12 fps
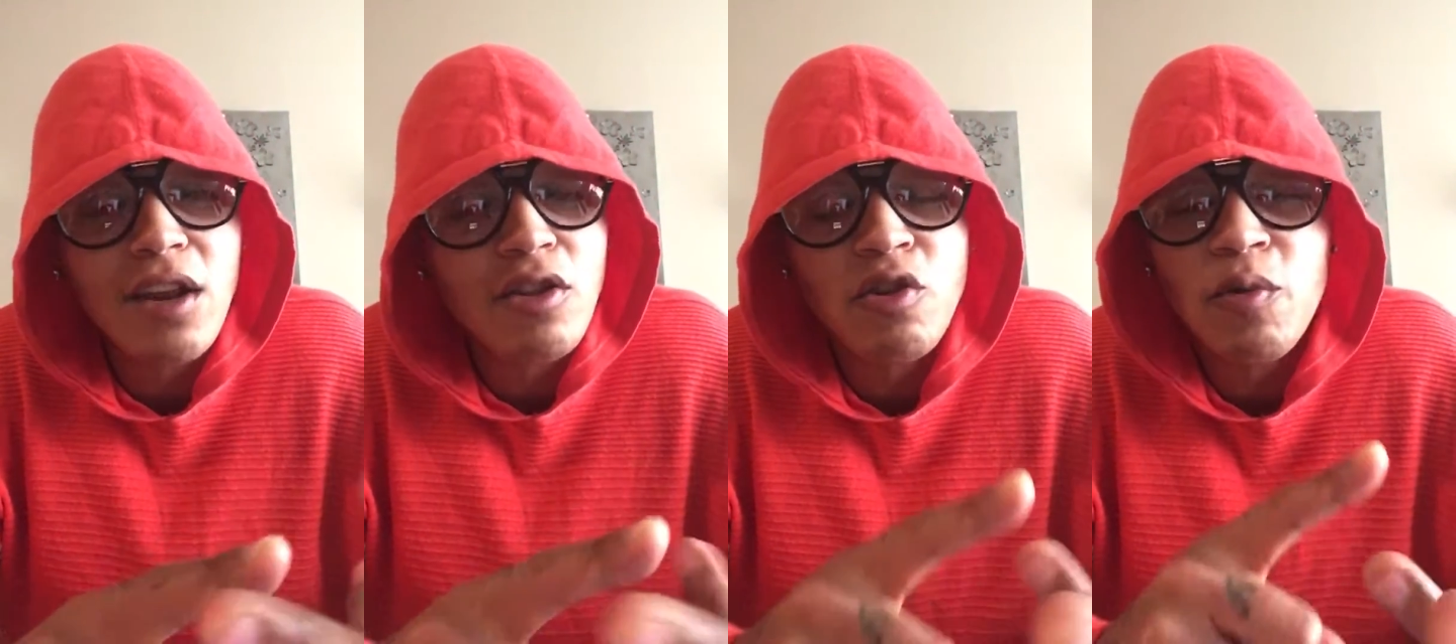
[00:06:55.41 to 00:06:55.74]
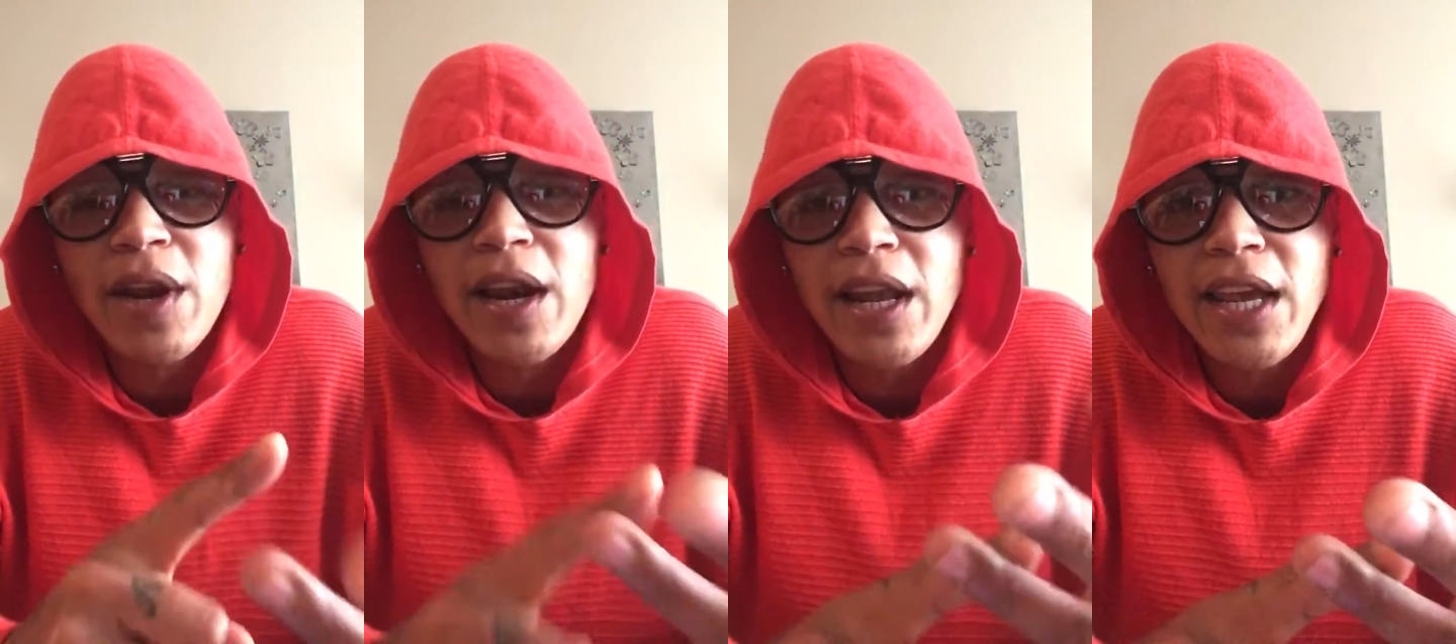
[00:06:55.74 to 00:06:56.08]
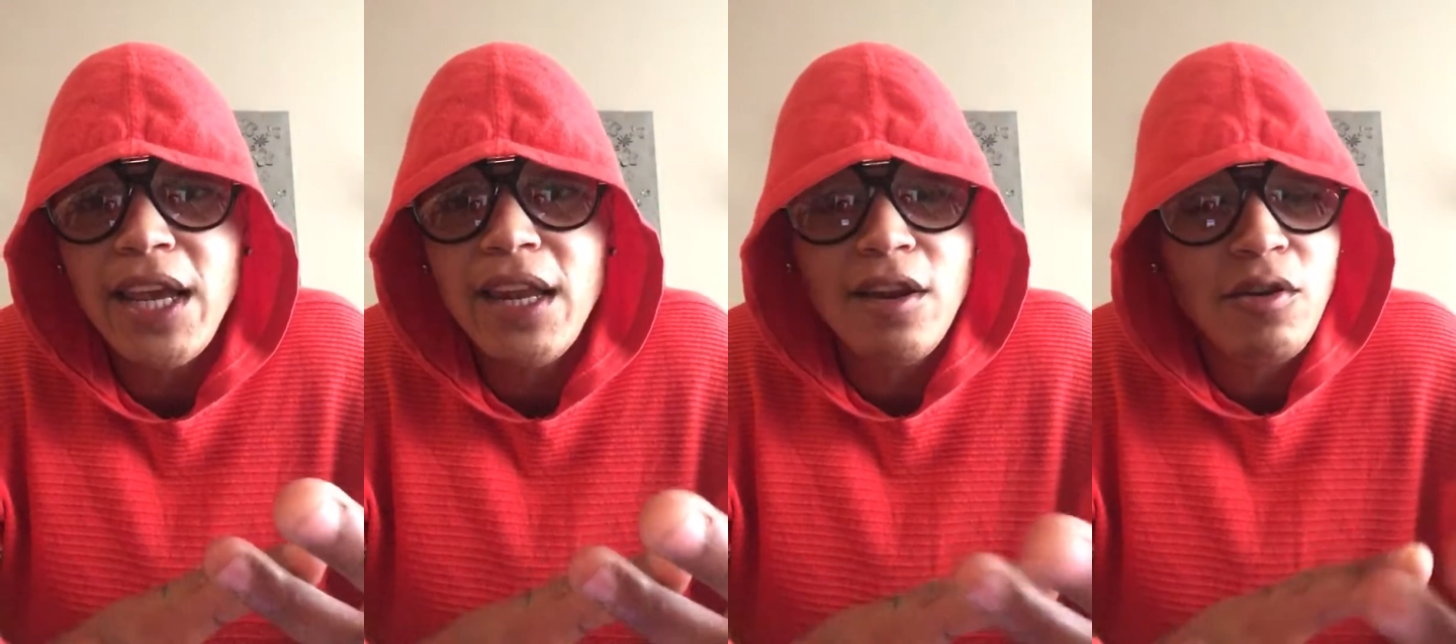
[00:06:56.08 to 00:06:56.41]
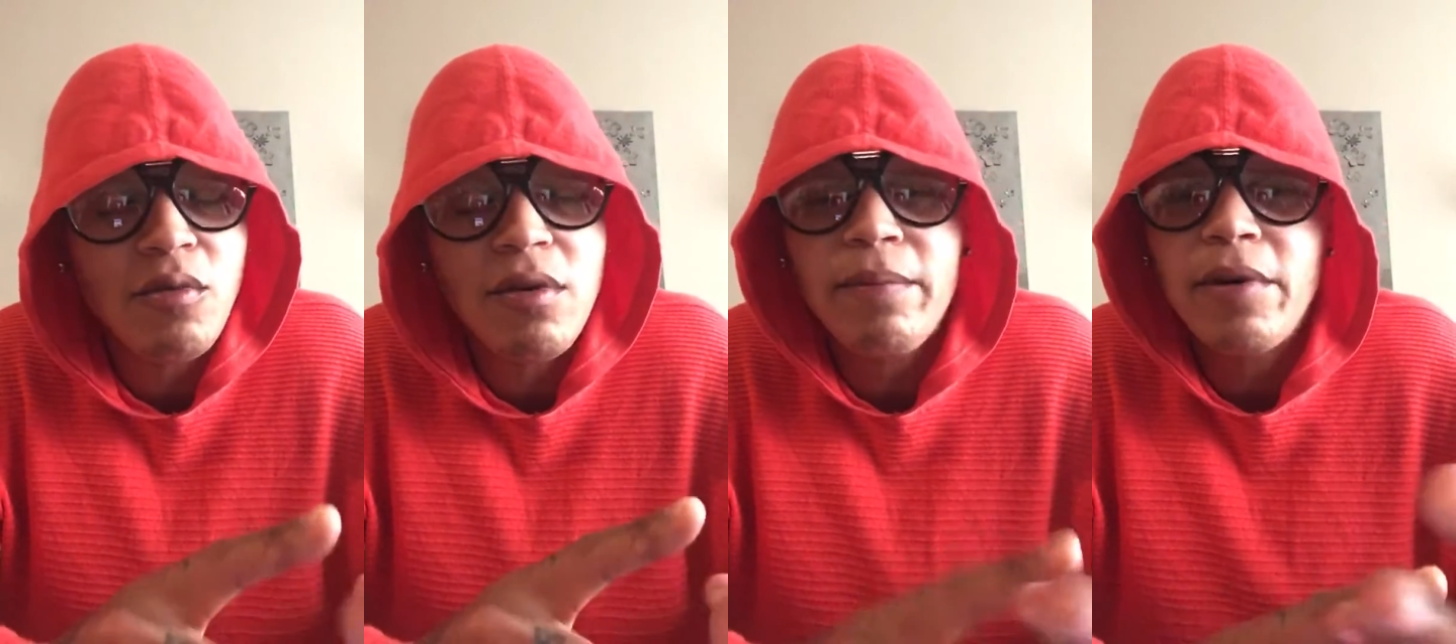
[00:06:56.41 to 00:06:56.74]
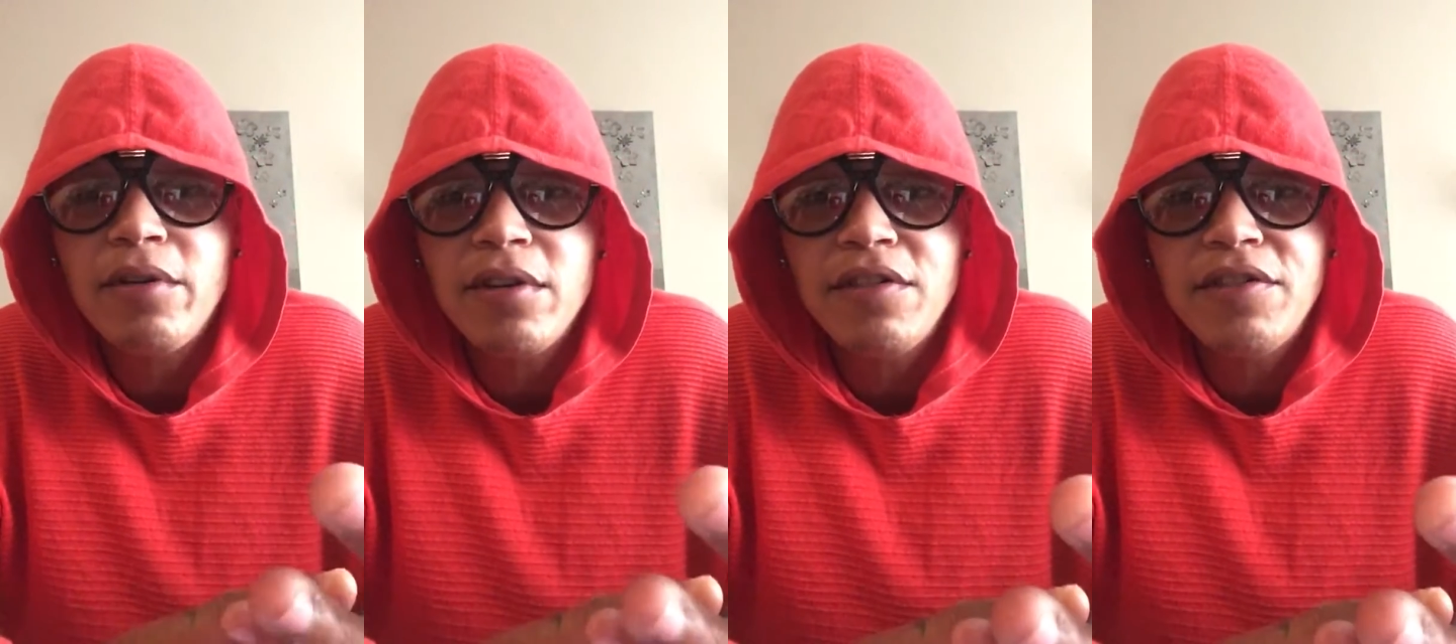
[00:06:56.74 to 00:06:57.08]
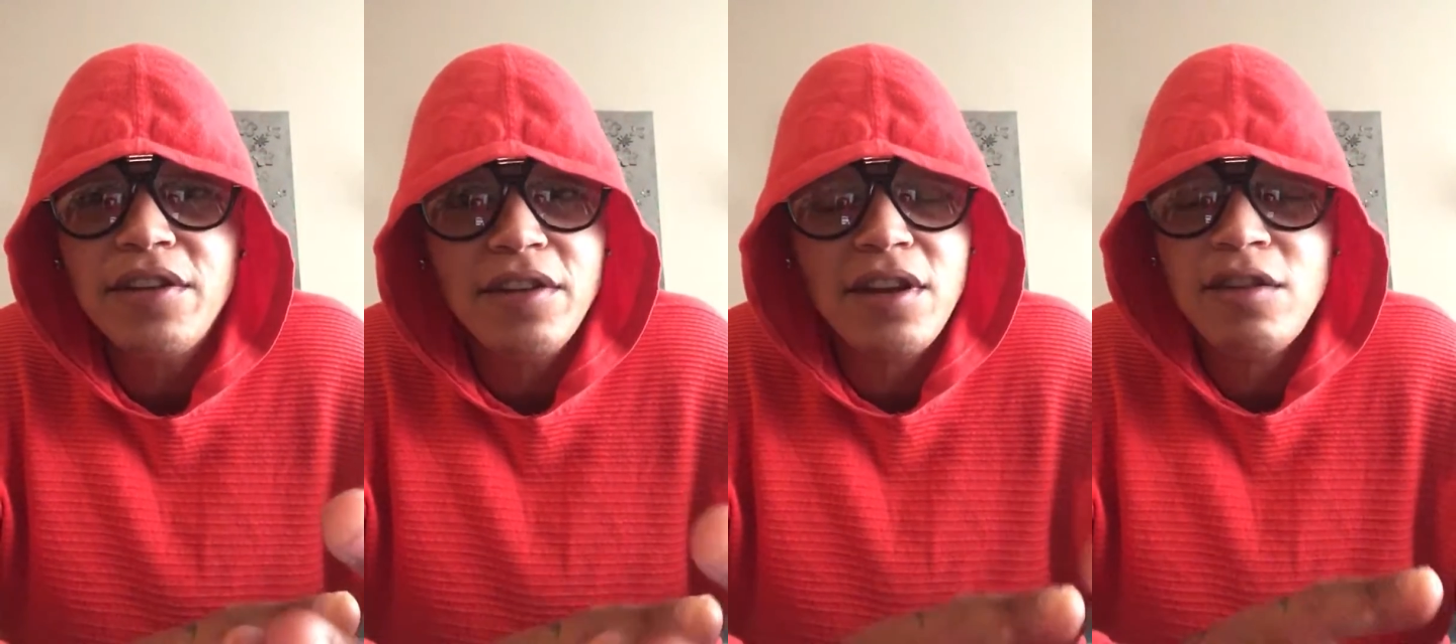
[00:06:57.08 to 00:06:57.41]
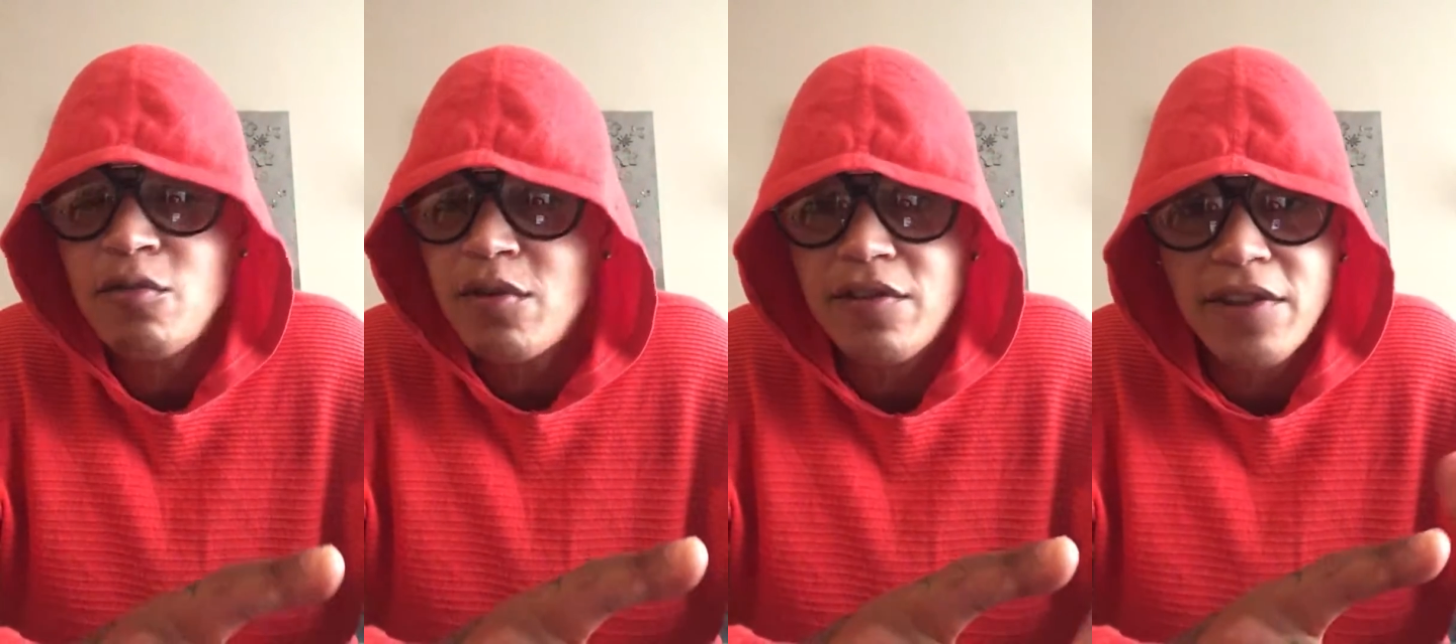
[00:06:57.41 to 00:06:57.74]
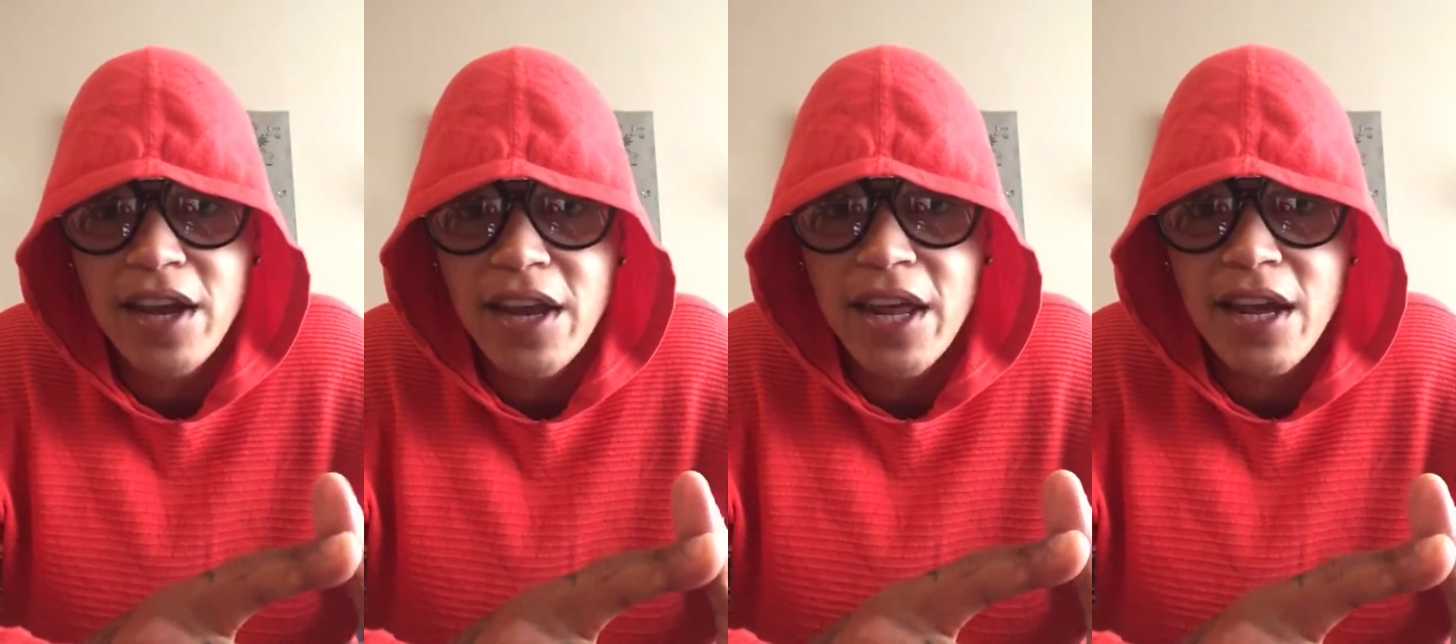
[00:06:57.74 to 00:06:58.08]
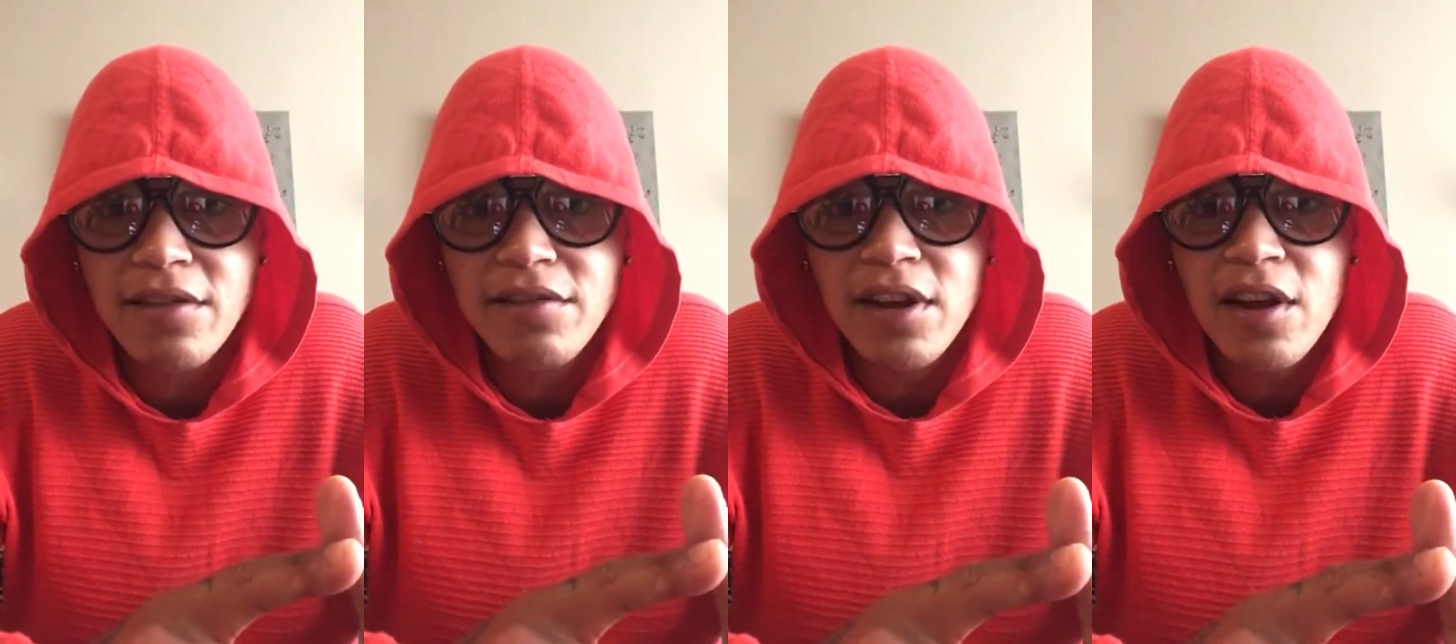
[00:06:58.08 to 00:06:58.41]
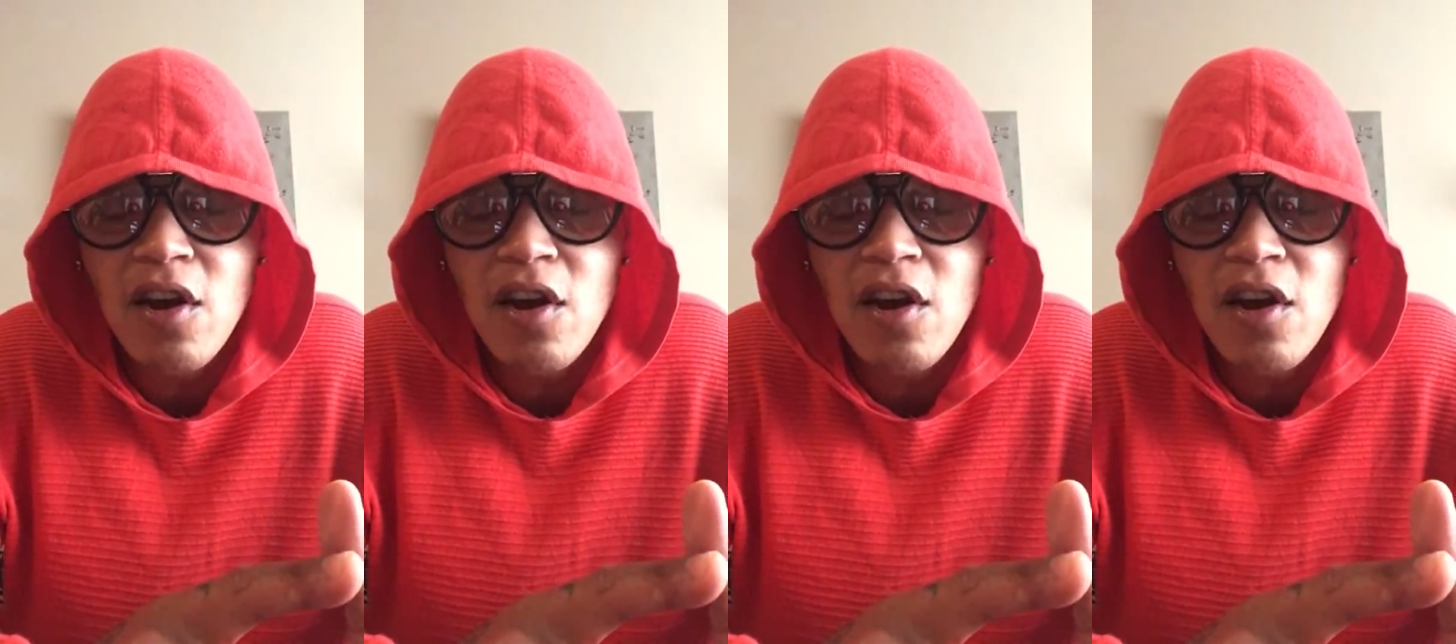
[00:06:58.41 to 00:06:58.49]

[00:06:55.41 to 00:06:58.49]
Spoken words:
they're doing lean, they're doing Percocet, and they're doing Xanax.